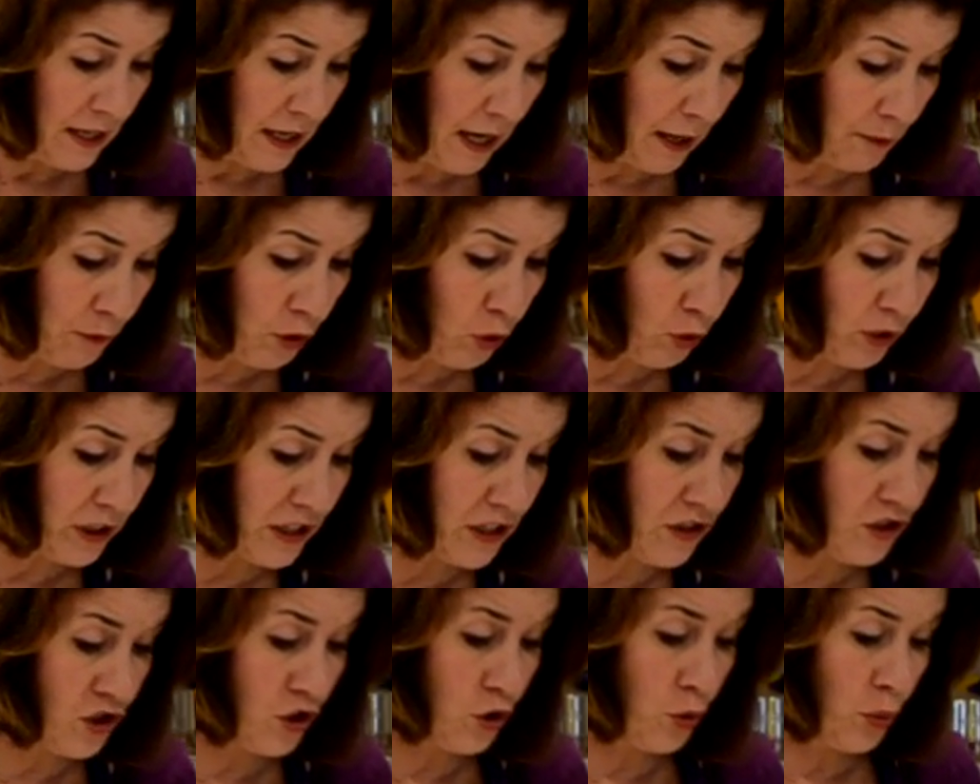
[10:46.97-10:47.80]
I'm going
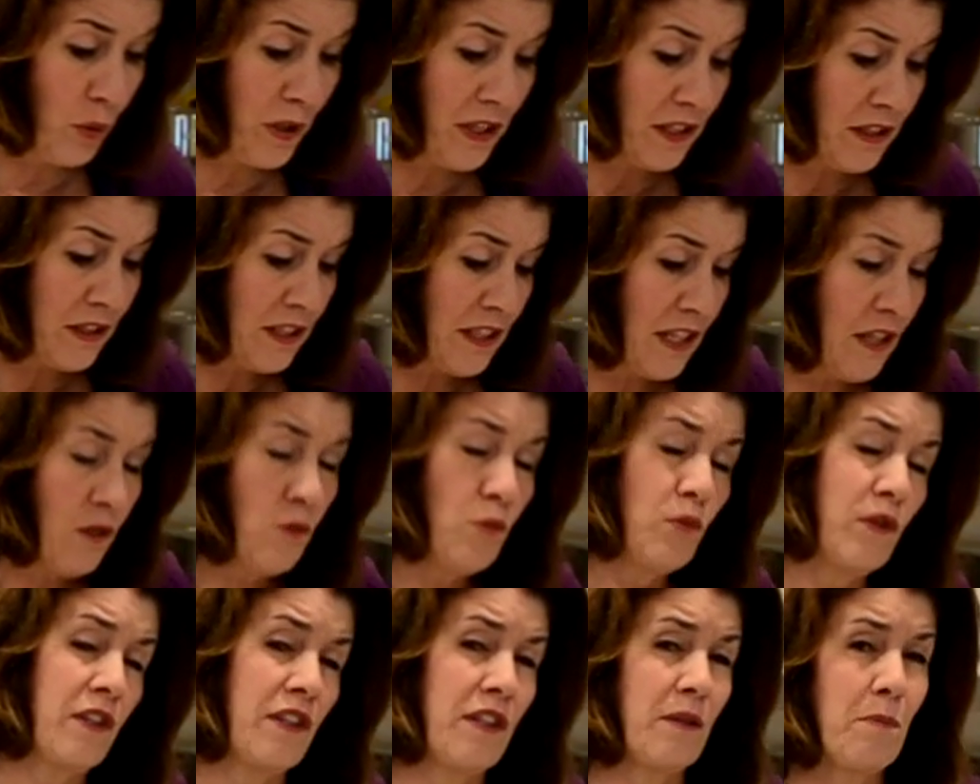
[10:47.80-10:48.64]
to sweeten it
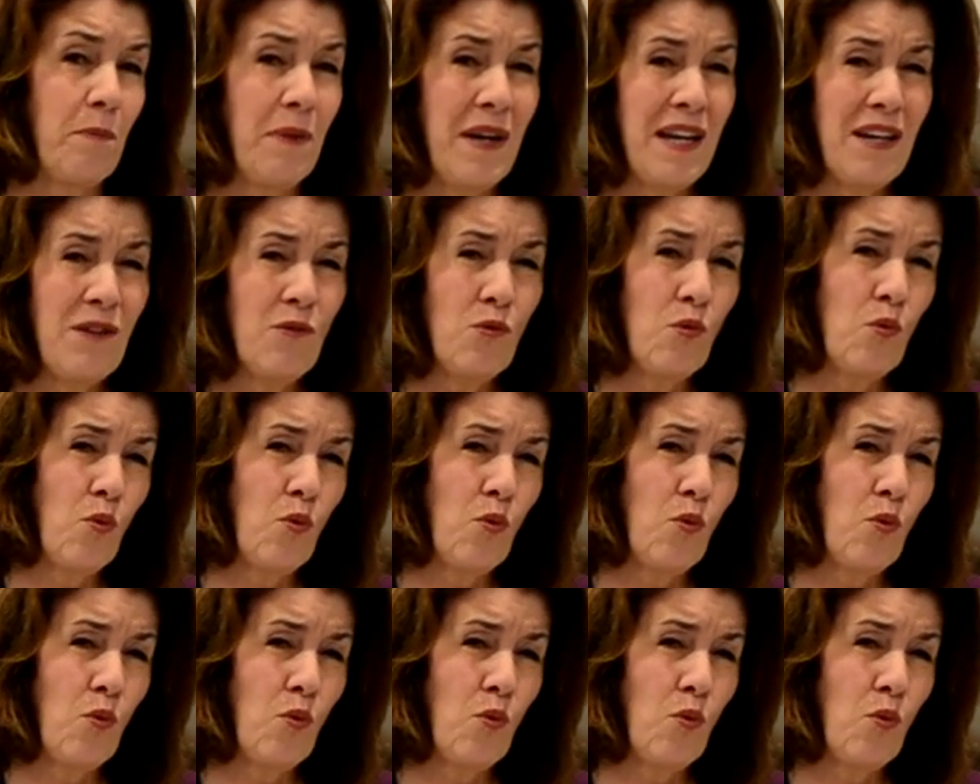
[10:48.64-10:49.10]
with about